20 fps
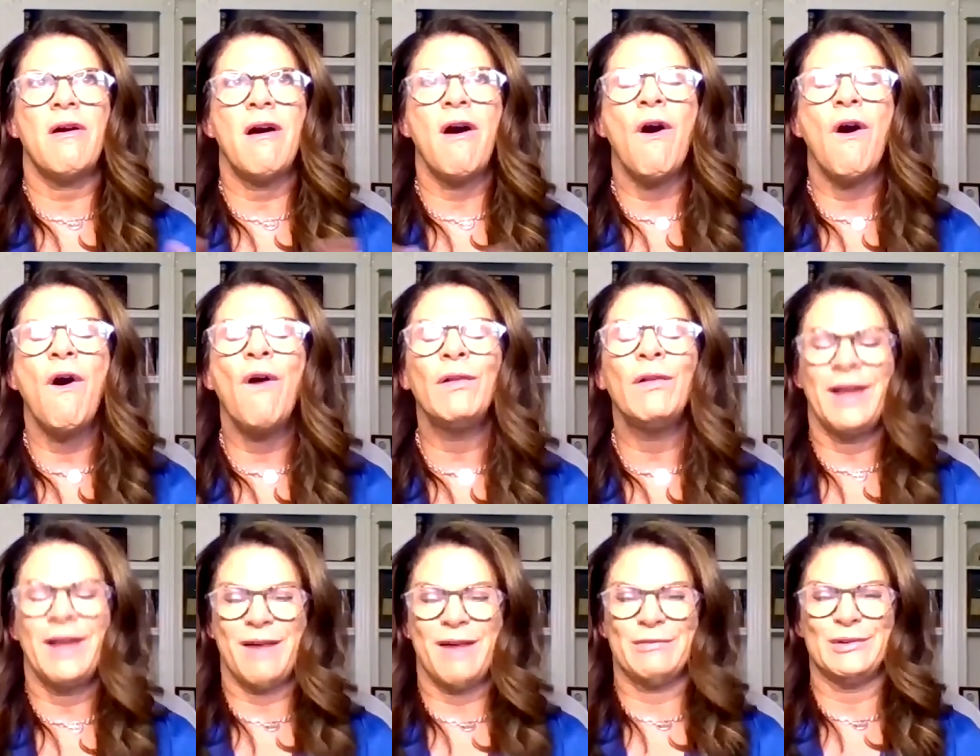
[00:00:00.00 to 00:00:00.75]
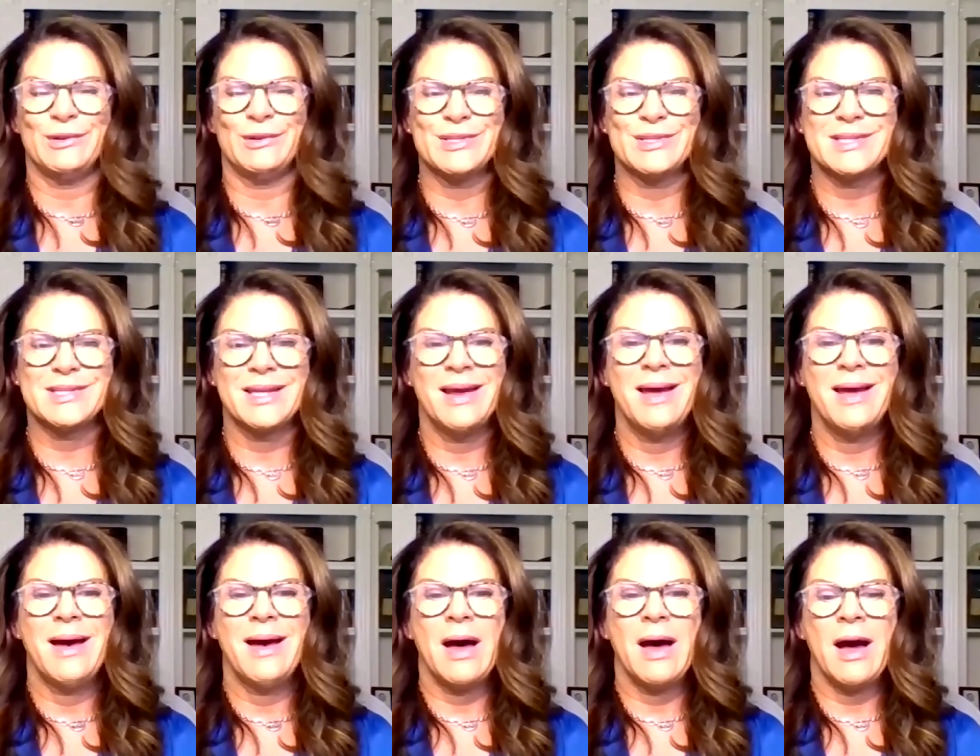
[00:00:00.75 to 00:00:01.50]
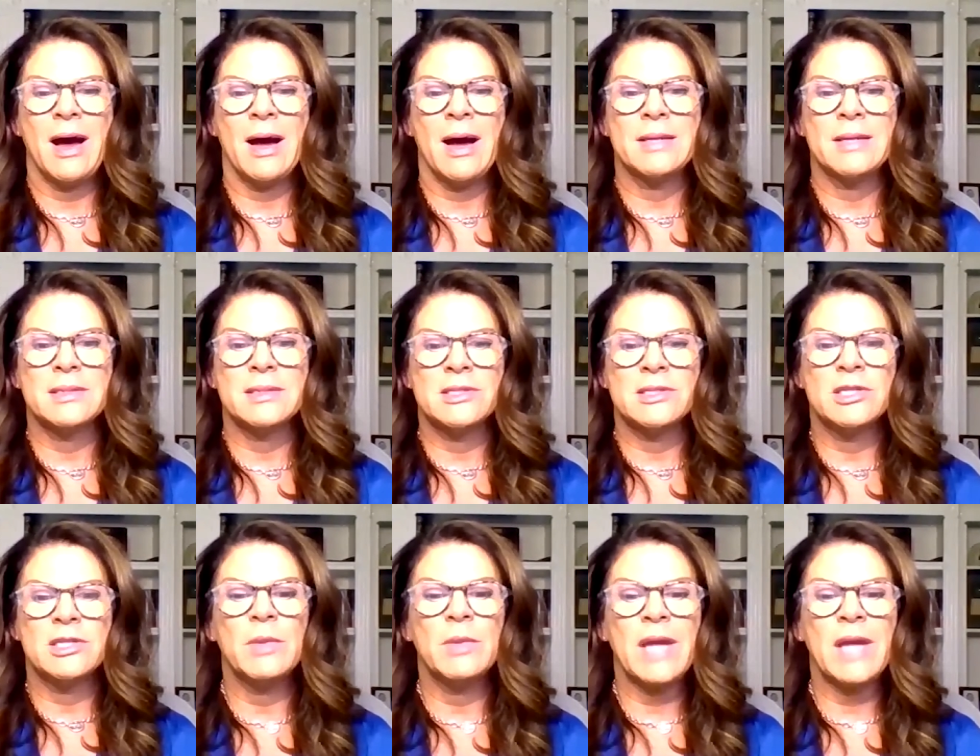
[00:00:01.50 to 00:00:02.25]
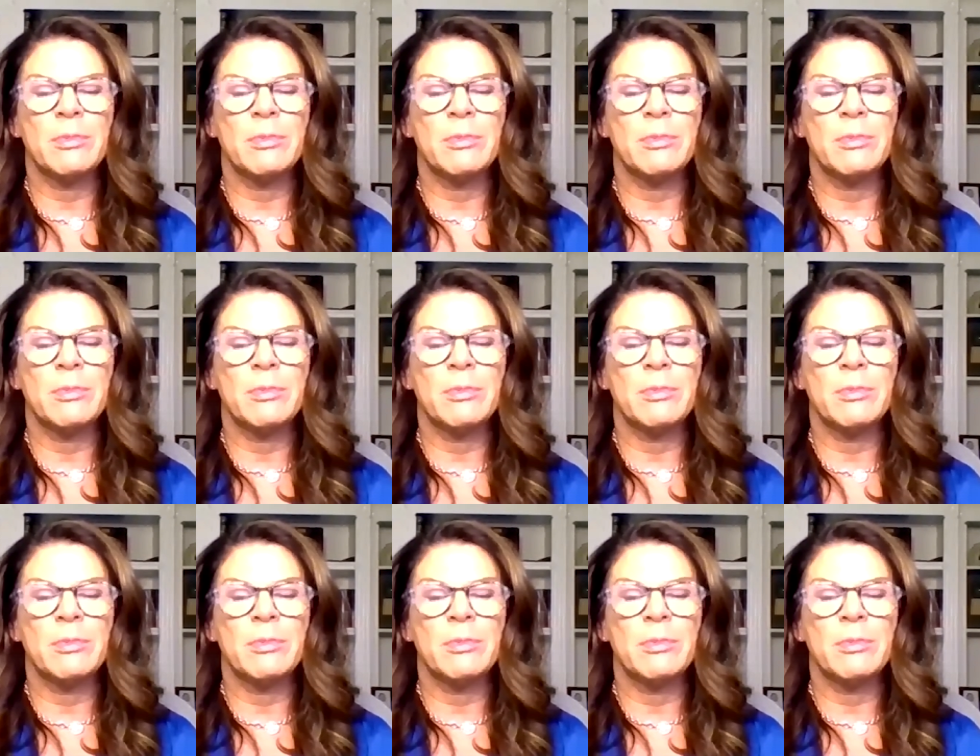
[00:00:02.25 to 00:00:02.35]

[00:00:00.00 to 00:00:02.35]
all levels uh, to be